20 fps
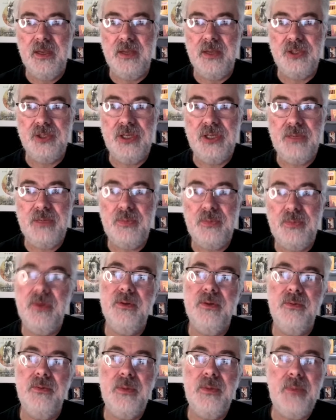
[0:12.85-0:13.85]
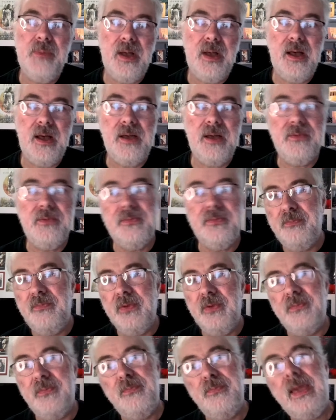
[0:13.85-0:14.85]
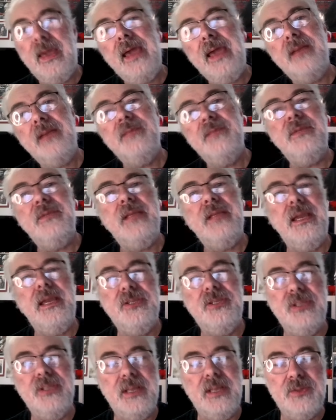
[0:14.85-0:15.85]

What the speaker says: cheap ripoff, a pale imitation.